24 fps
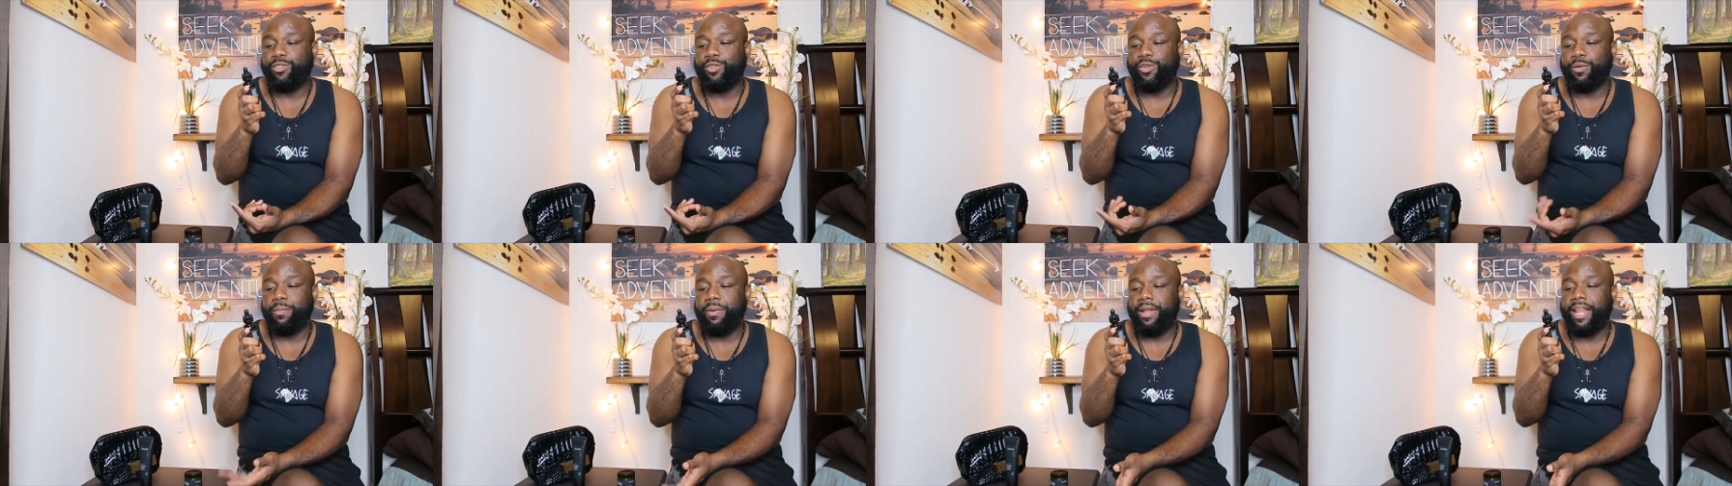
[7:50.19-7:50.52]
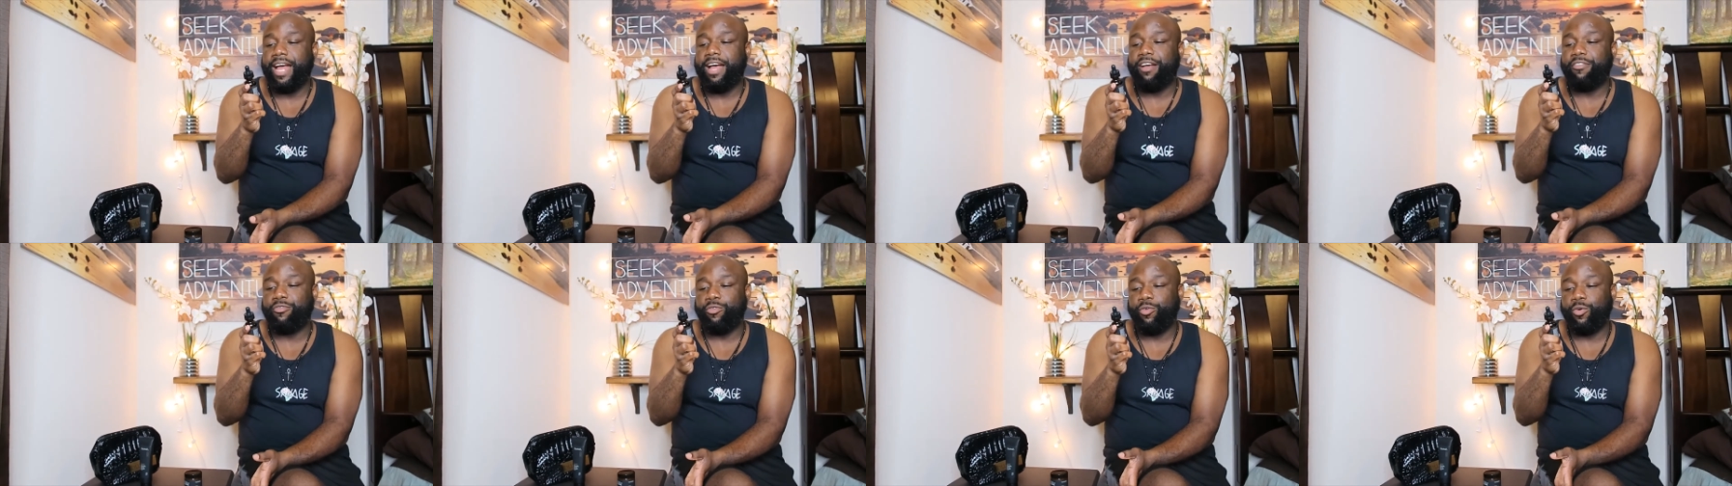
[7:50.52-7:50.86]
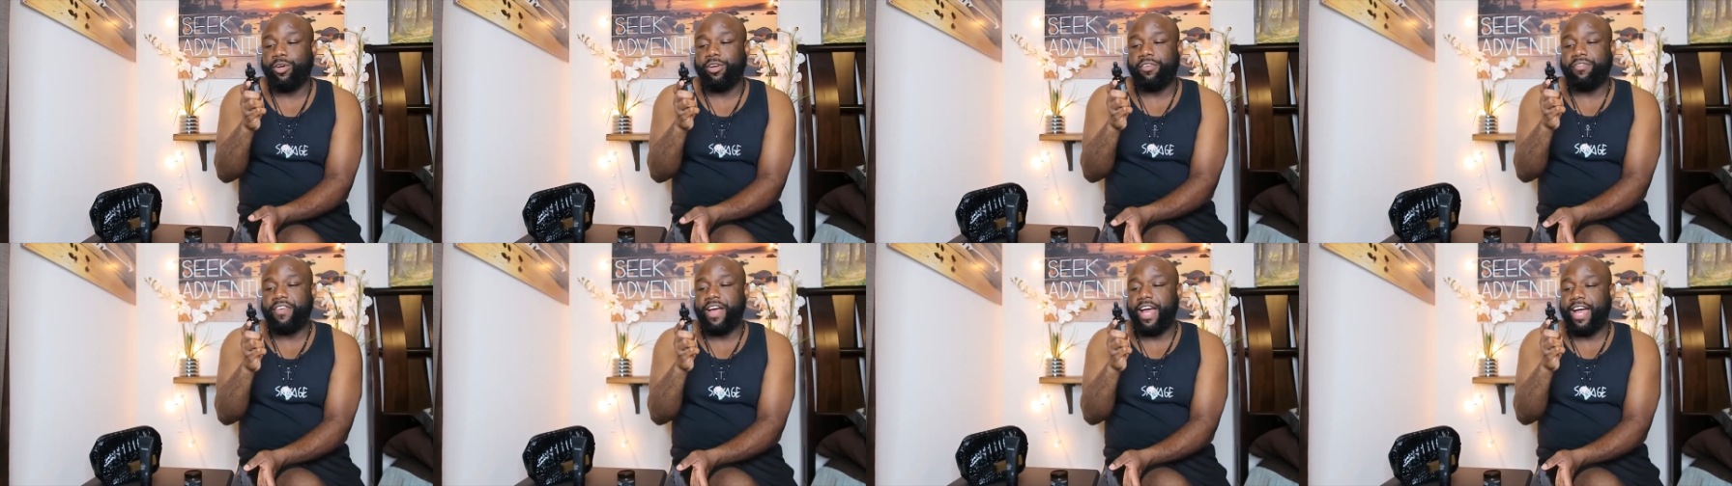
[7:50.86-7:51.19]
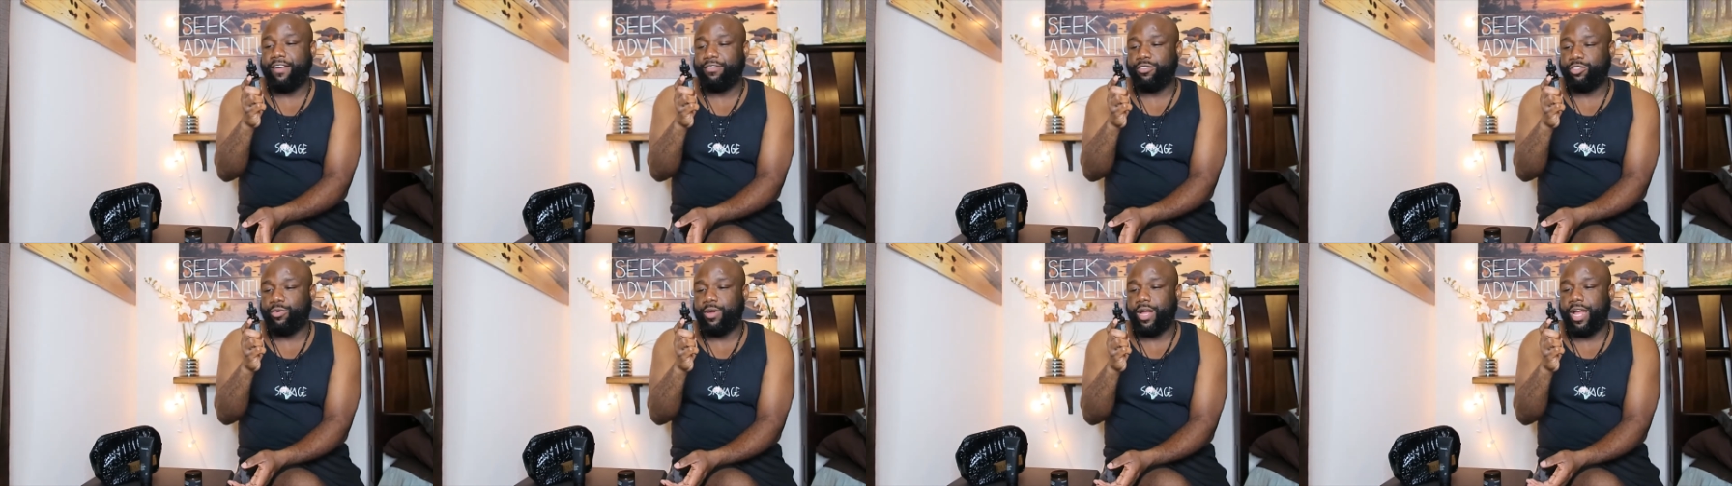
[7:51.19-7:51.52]
to apply four to
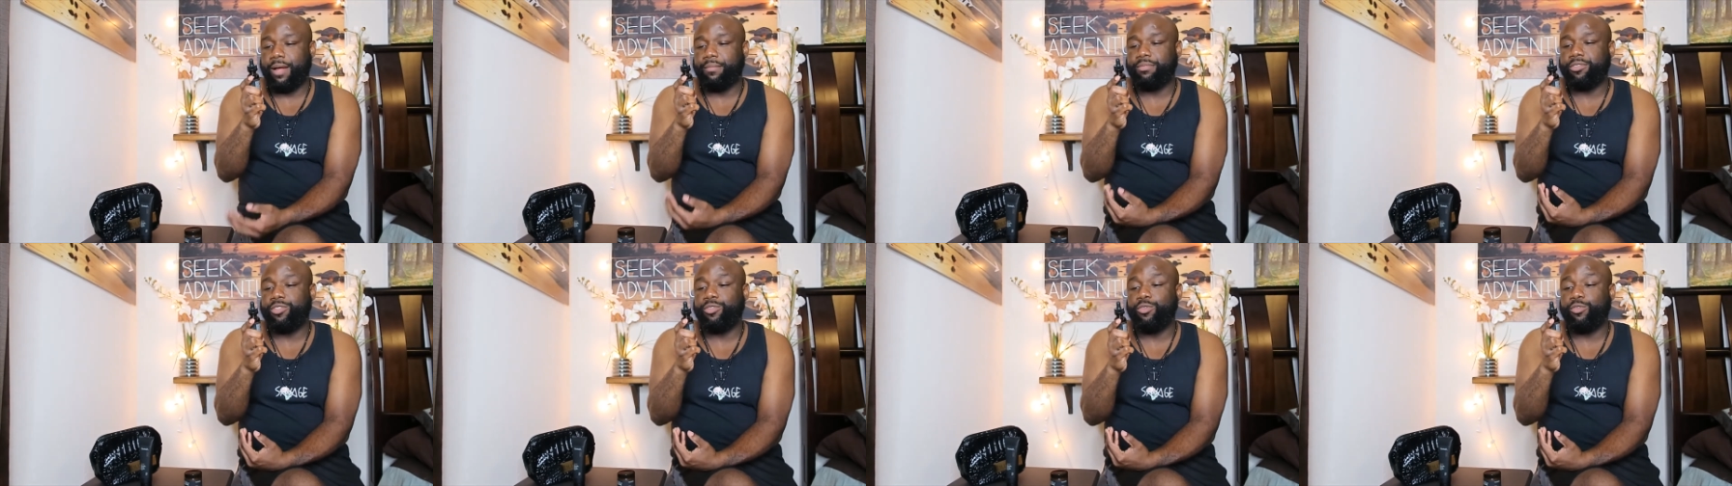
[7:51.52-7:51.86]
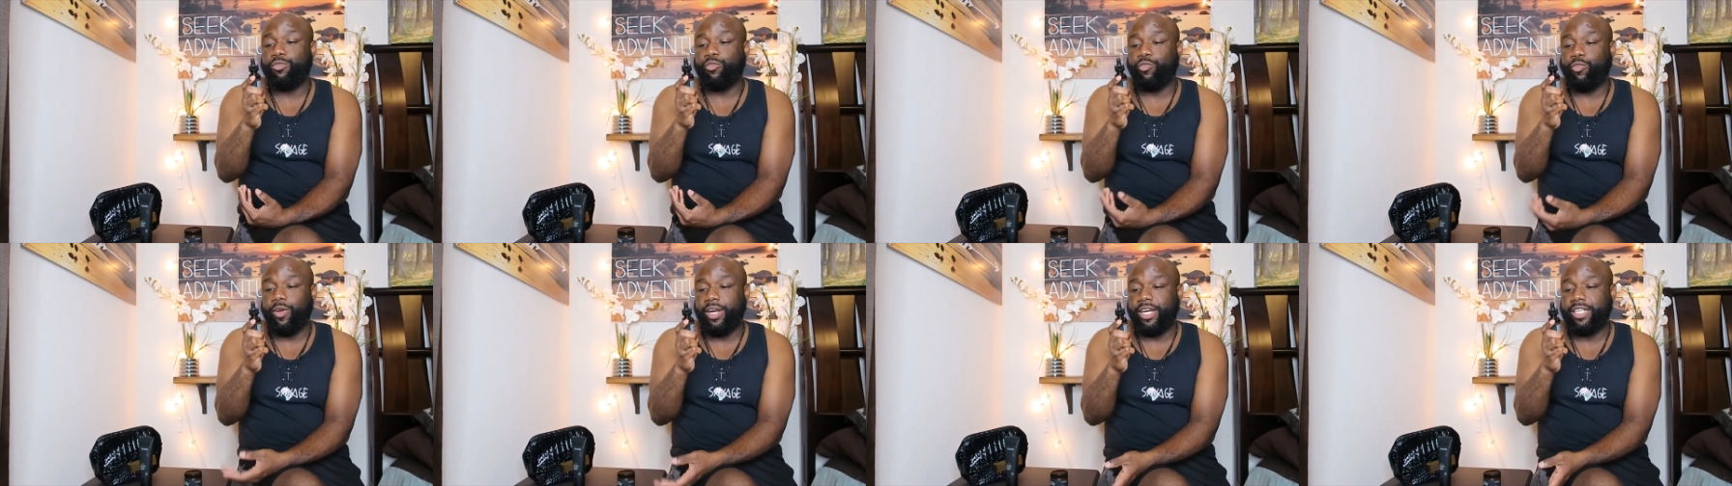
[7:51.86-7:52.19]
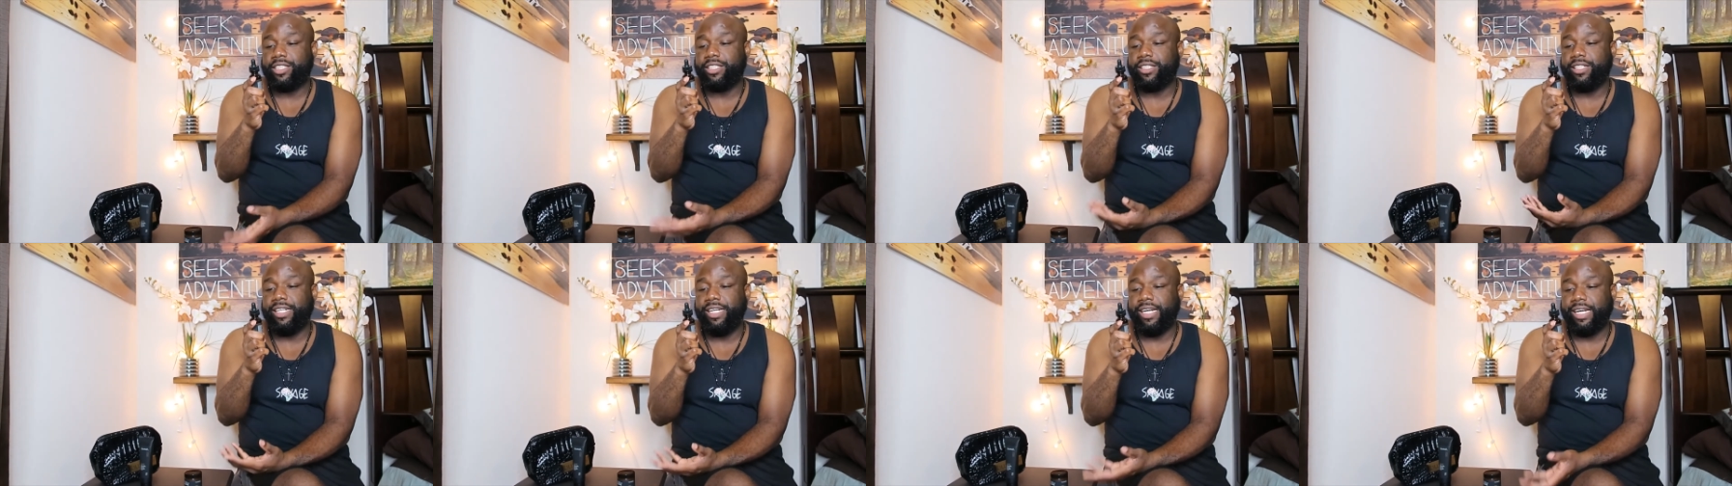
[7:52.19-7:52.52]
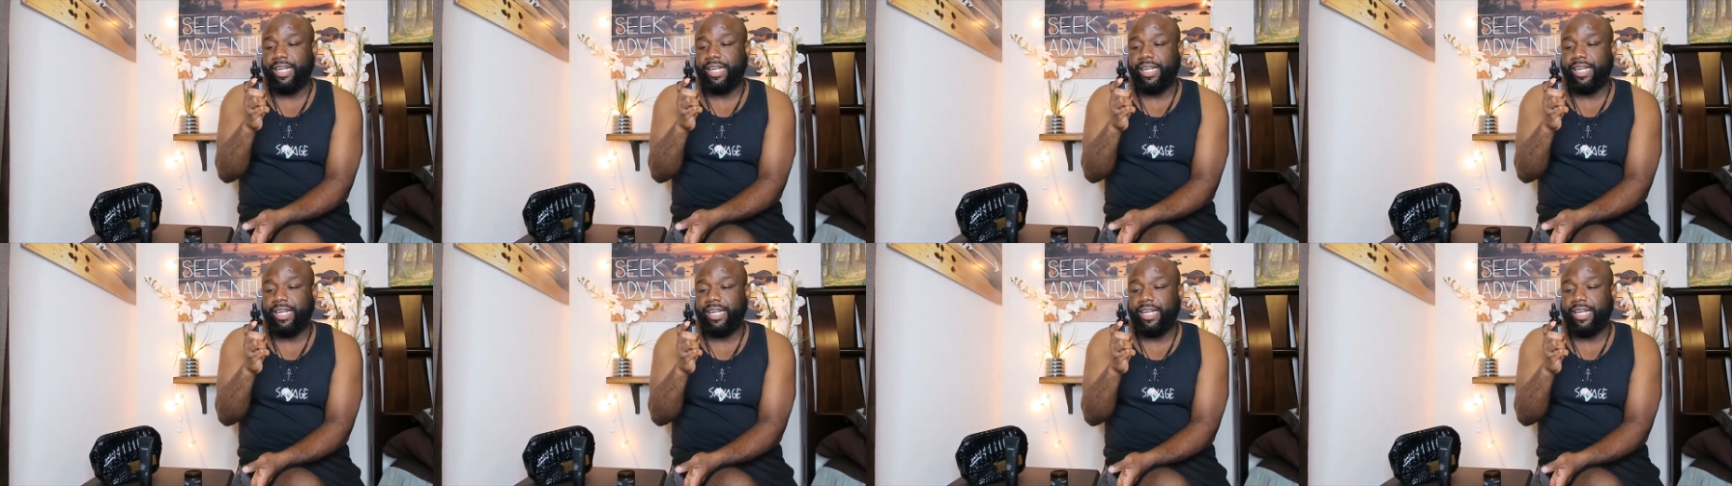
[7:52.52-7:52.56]
five drops to freshly